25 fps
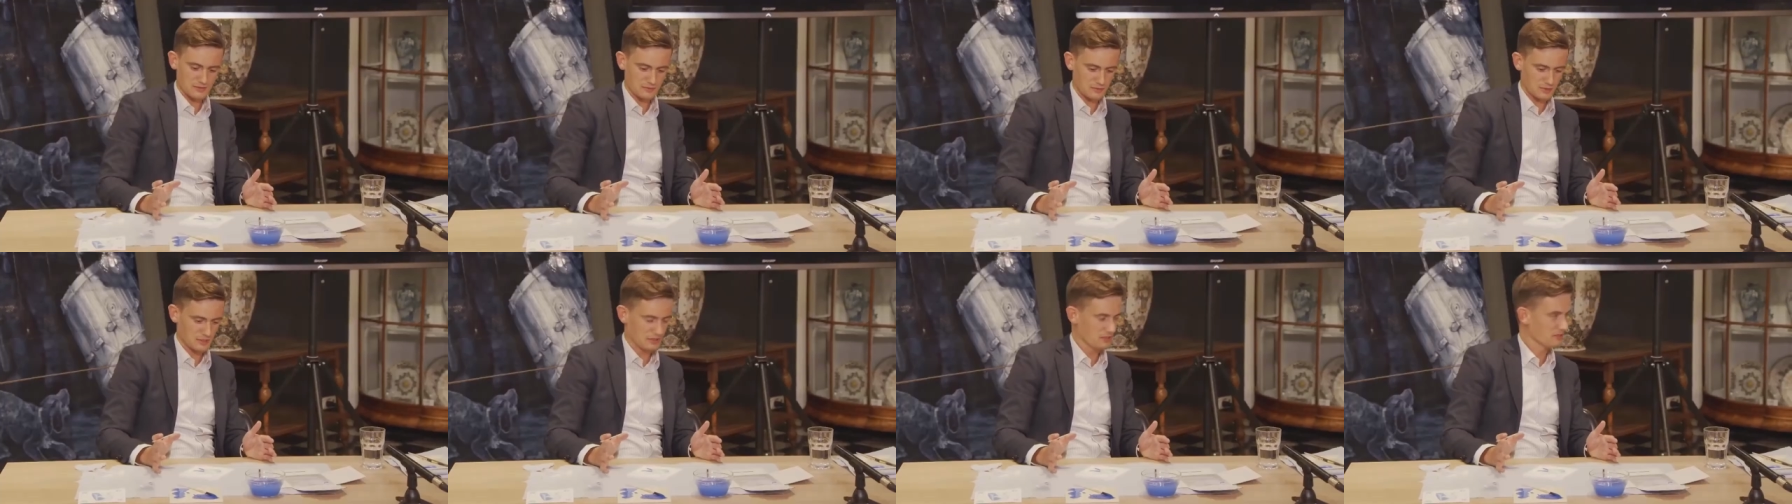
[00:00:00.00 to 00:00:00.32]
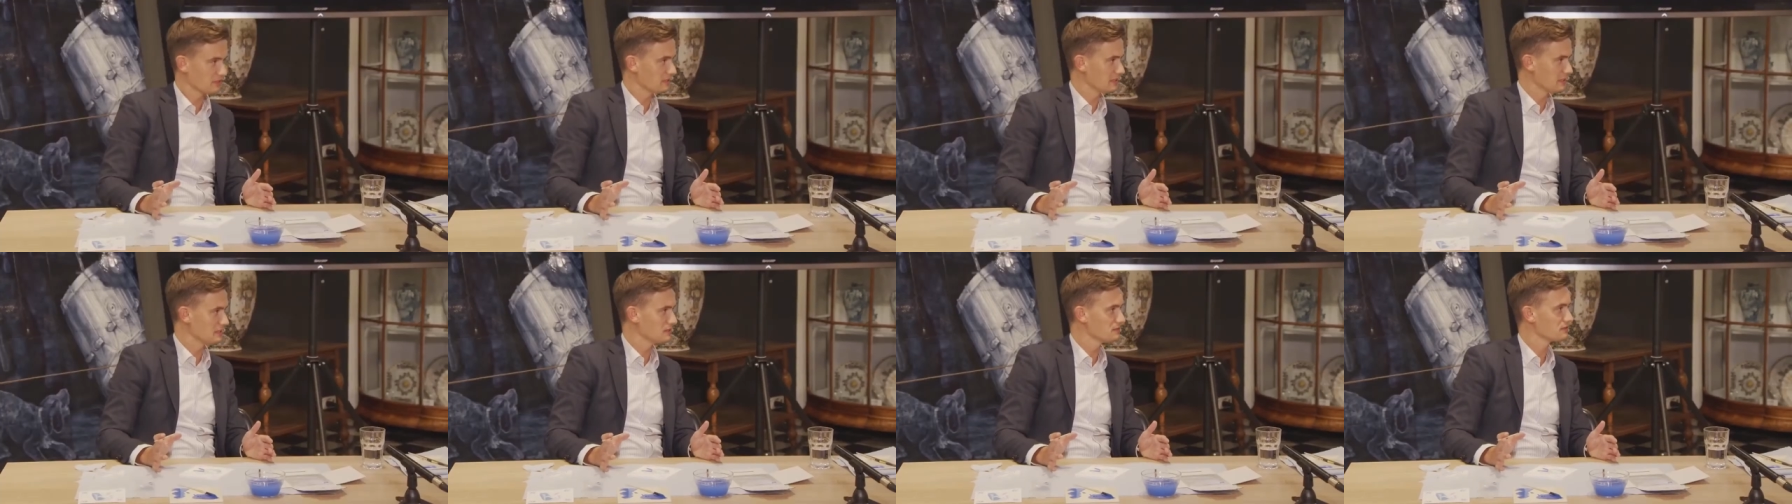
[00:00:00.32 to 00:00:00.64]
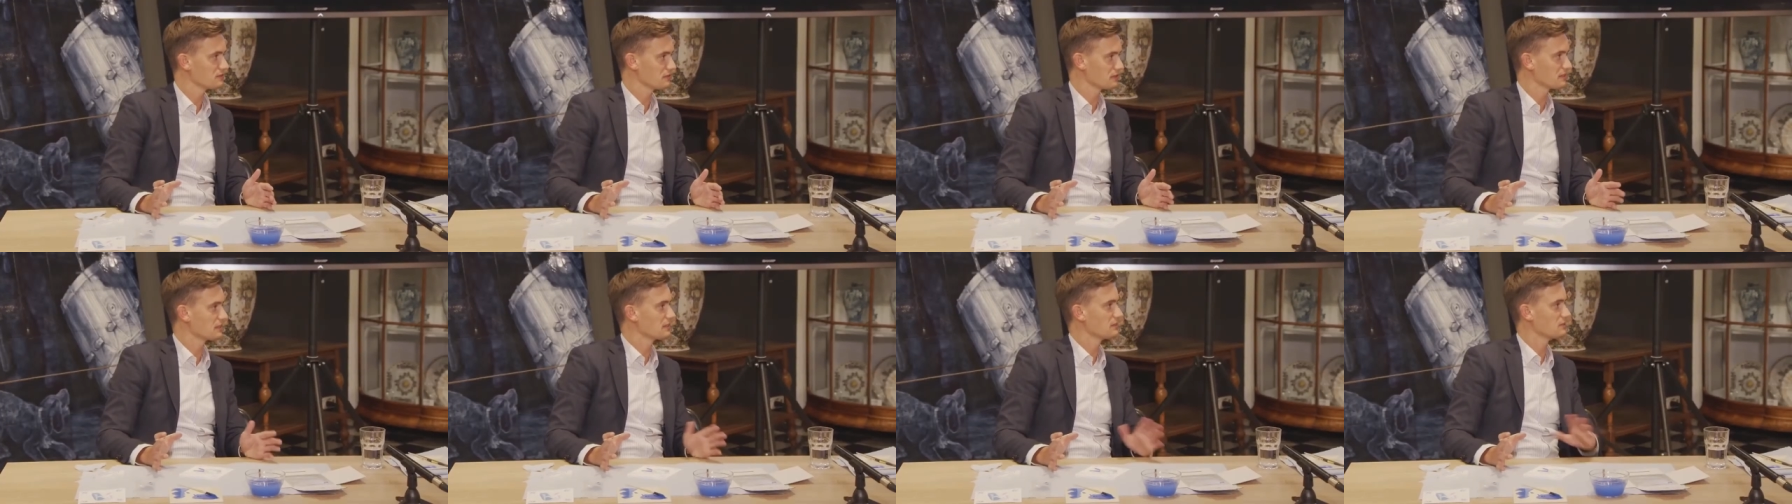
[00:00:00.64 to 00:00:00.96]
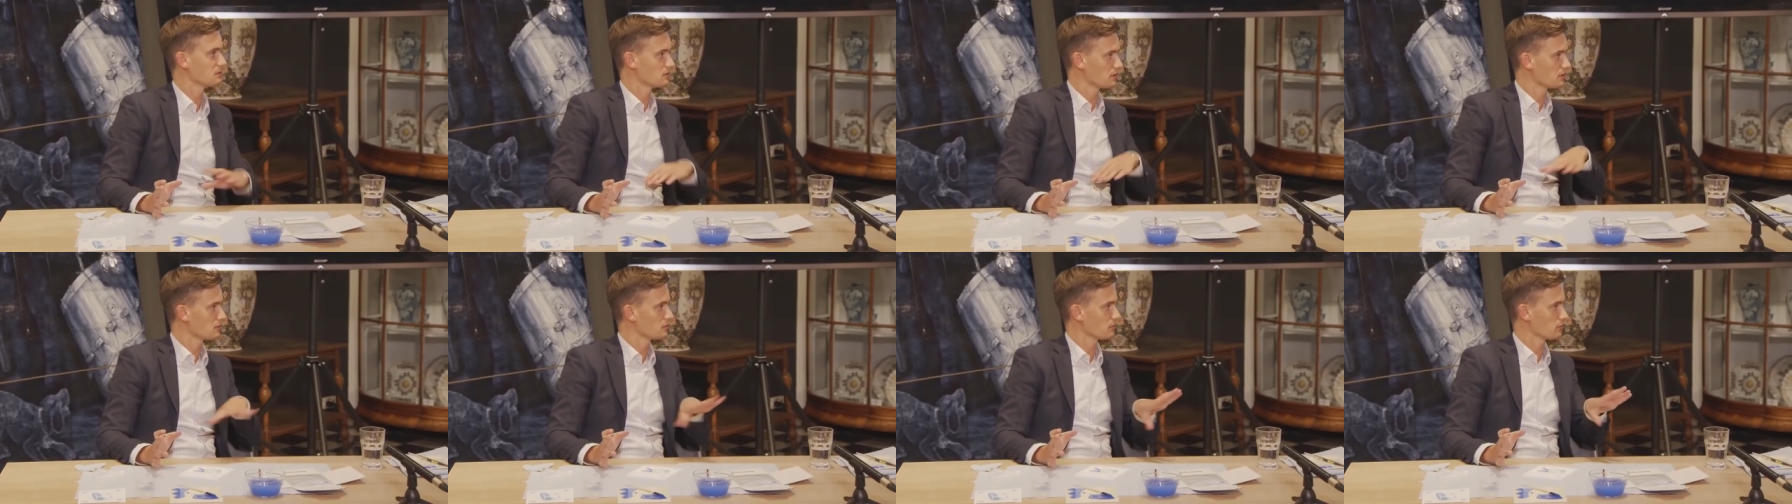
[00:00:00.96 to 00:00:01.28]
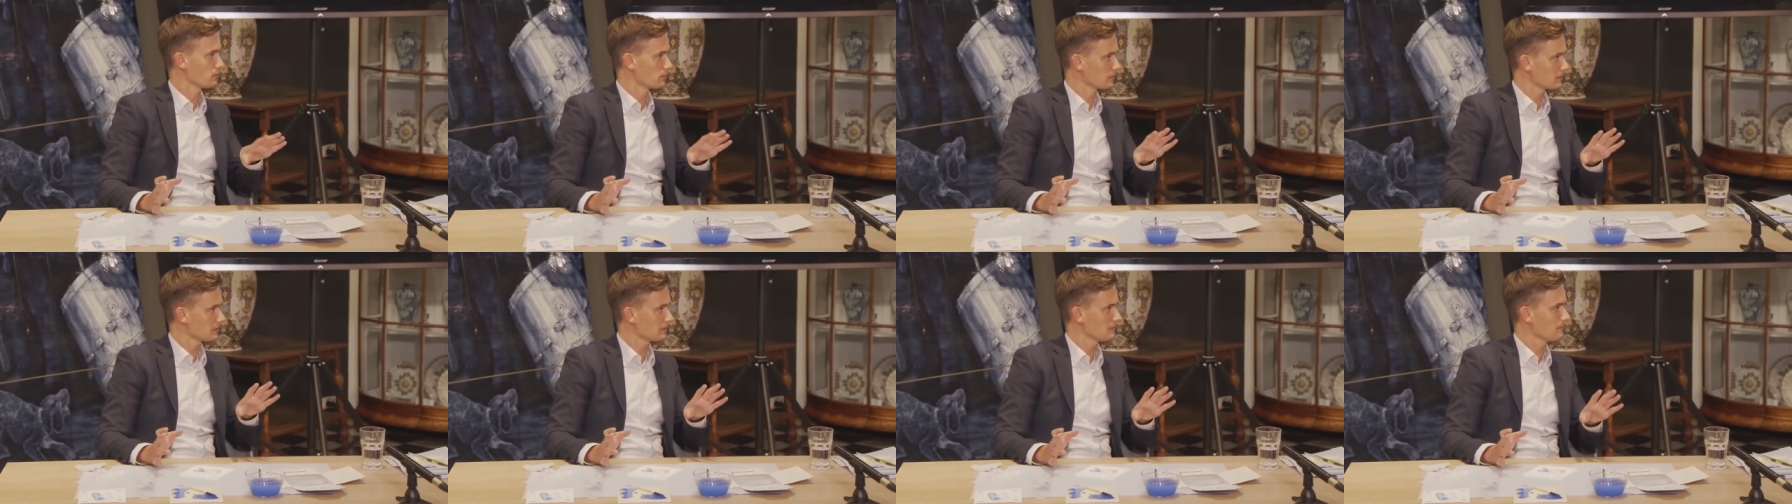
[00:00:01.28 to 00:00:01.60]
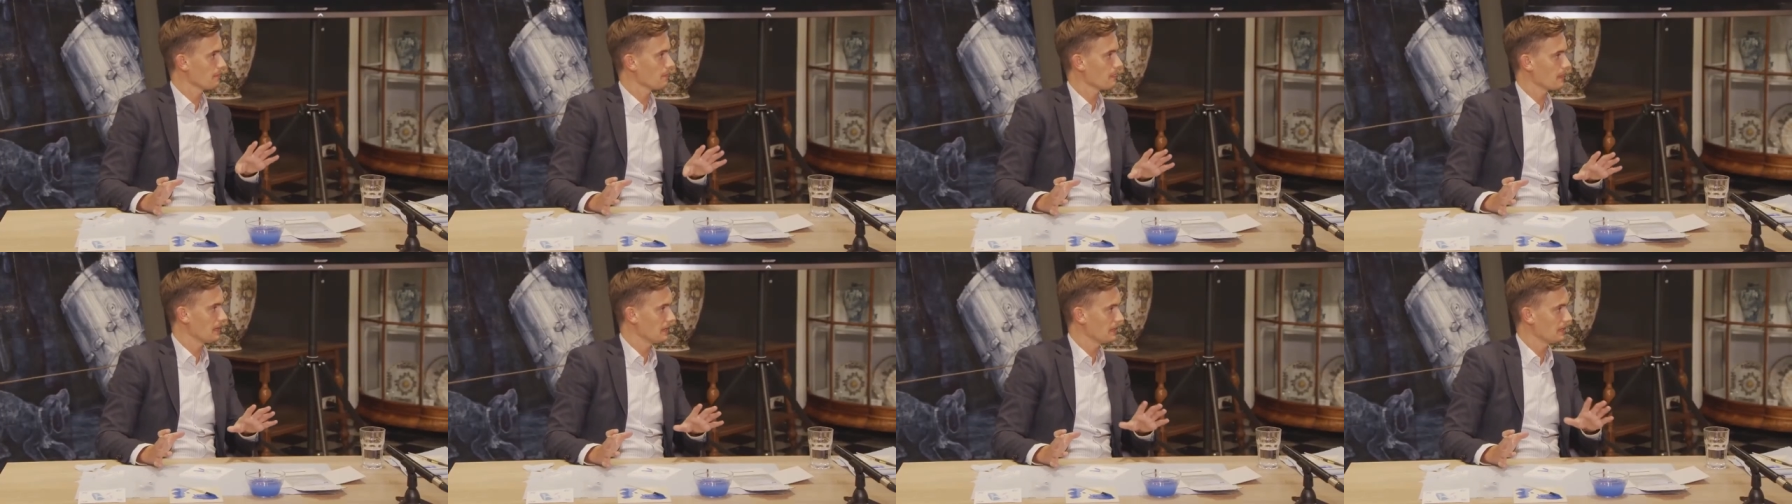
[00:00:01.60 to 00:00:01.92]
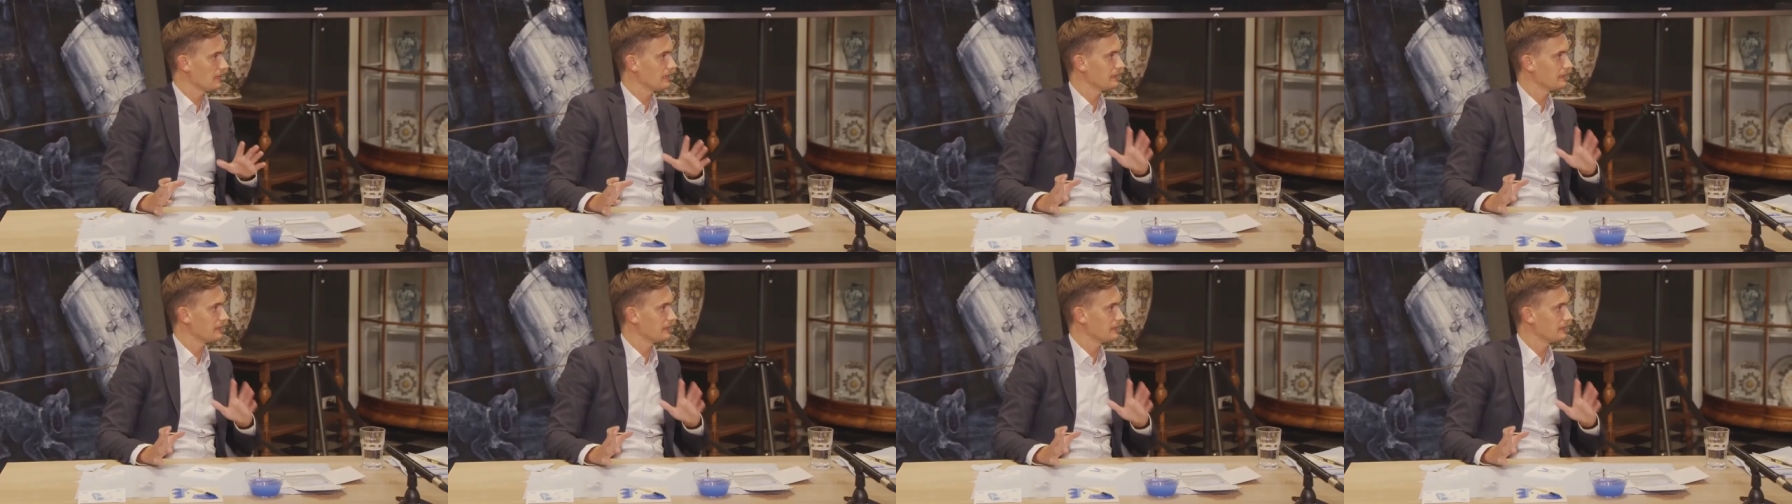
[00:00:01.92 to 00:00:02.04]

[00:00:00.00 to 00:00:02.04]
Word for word: Royal Delft, you can do the tour uh,